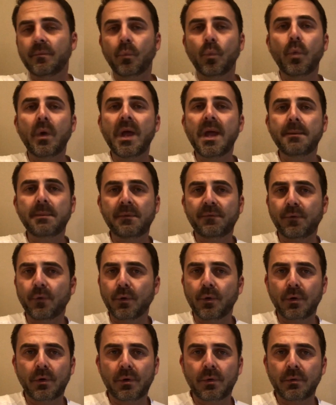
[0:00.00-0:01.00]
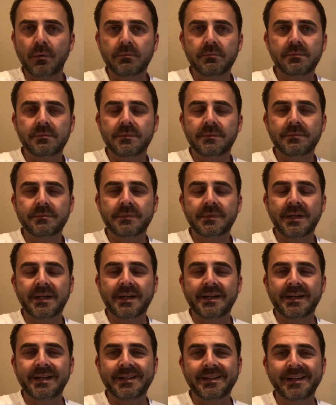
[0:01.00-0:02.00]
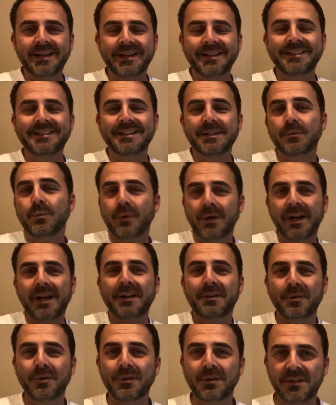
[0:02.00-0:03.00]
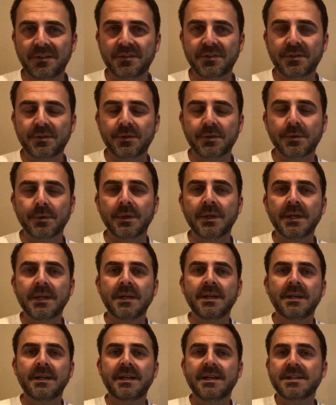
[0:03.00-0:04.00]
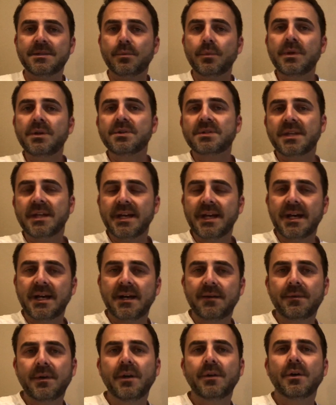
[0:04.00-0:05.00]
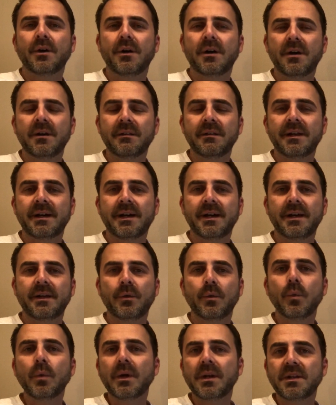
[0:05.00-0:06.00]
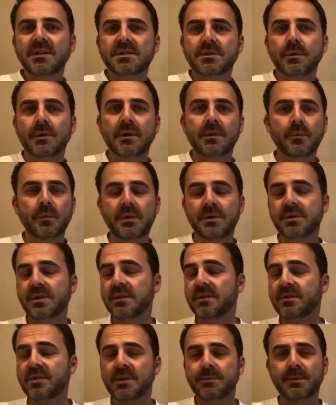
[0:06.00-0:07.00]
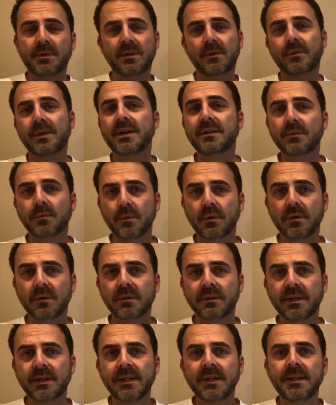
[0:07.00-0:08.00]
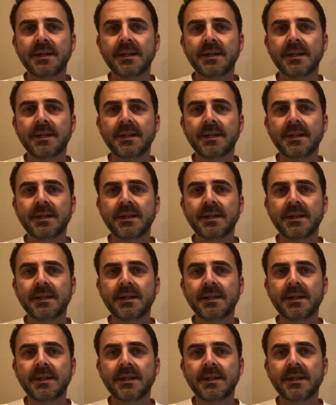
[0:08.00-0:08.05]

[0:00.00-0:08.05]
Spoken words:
way before I did what I currently do, is we used to have an online wedding store, and we used to ship all around the world